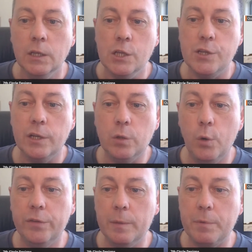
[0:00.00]
Shared
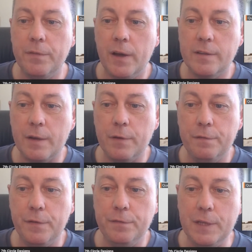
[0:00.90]
hosting prefers every
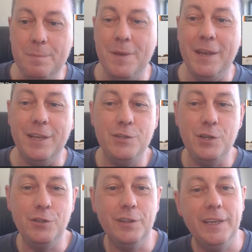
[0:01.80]
15 minutes
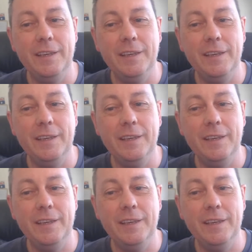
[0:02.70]
usually.